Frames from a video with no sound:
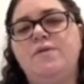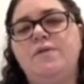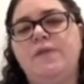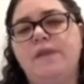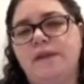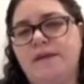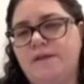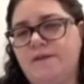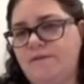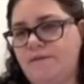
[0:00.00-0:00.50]
the
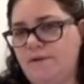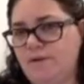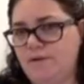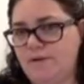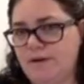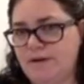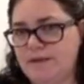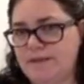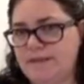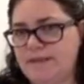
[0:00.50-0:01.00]
interviewer
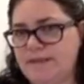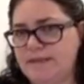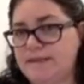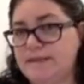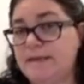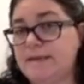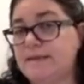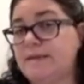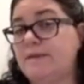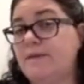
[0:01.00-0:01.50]
is that's
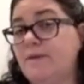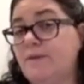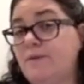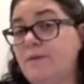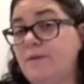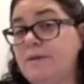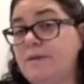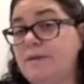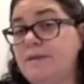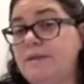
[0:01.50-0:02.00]
asking the
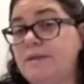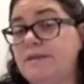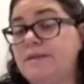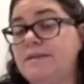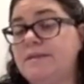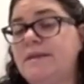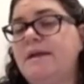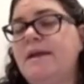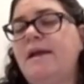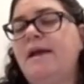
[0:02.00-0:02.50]

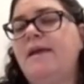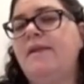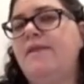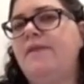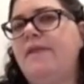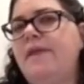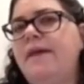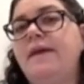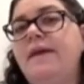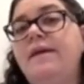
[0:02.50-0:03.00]
questions,
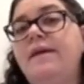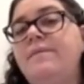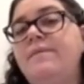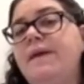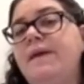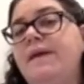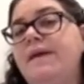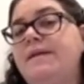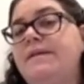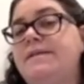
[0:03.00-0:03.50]
that can
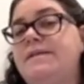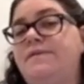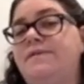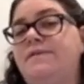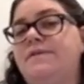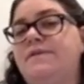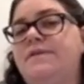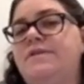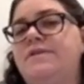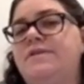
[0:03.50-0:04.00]
make a
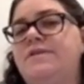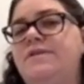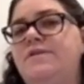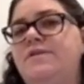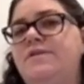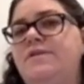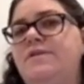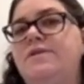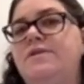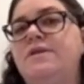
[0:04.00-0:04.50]
difference to
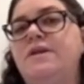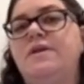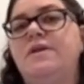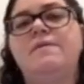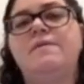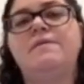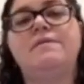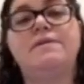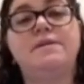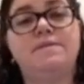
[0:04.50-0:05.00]
the type
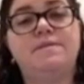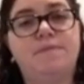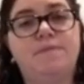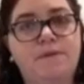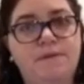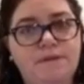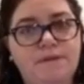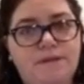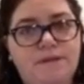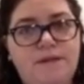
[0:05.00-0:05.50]
of
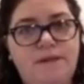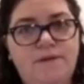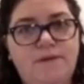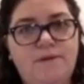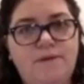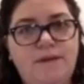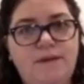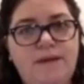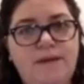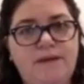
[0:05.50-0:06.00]
response that you
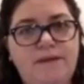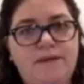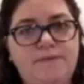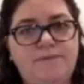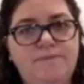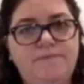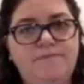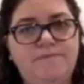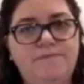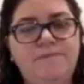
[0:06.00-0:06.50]
would get.
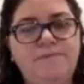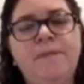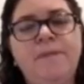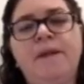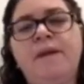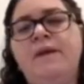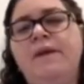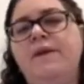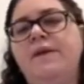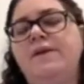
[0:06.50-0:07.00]

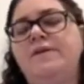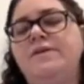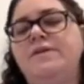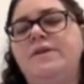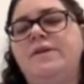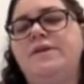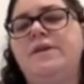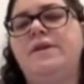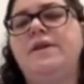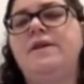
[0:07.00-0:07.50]
So
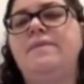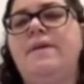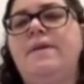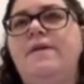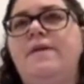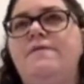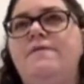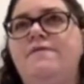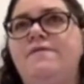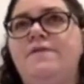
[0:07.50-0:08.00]
think
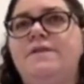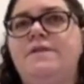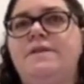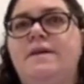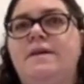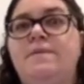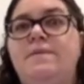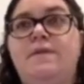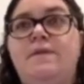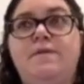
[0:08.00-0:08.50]
about, for
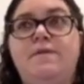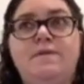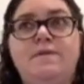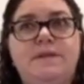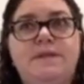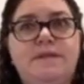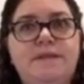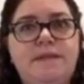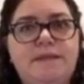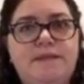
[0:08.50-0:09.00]
example, if it was a
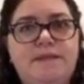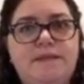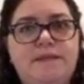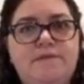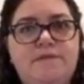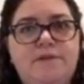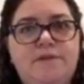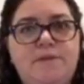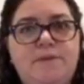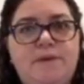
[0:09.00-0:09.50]
sensitive
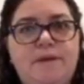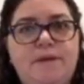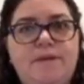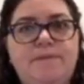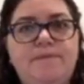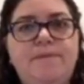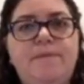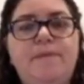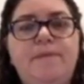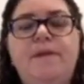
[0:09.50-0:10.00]
topic.
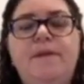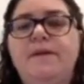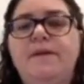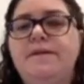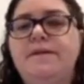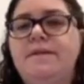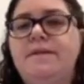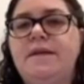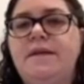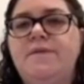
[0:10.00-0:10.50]

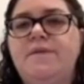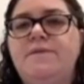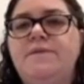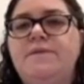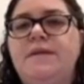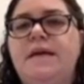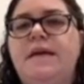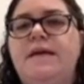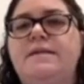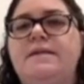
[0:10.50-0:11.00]
Say it was
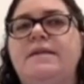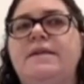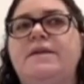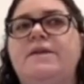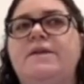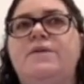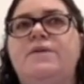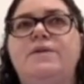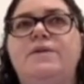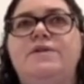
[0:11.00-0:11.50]
asking
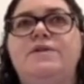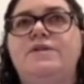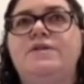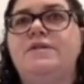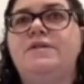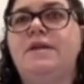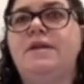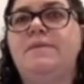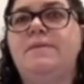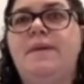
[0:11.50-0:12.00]

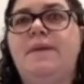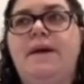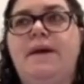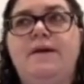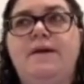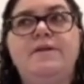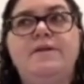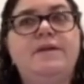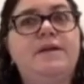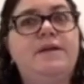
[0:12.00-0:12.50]
questions
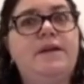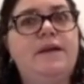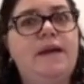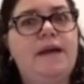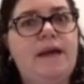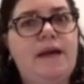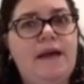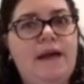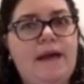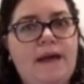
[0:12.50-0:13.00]
about
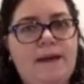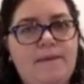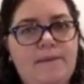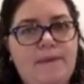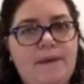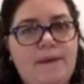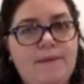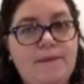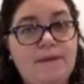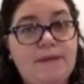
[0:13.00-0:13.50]

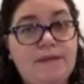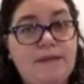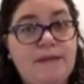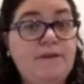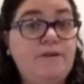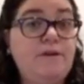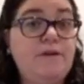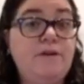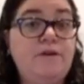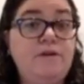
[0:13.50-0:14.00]
how much
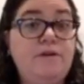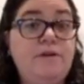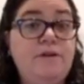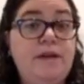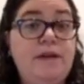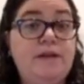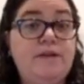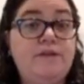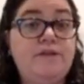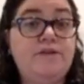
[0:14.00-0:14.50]
alcohol you'd
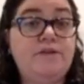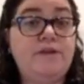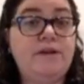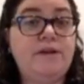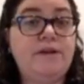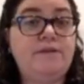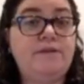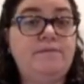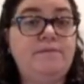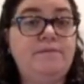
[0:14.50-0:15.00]
had to drink.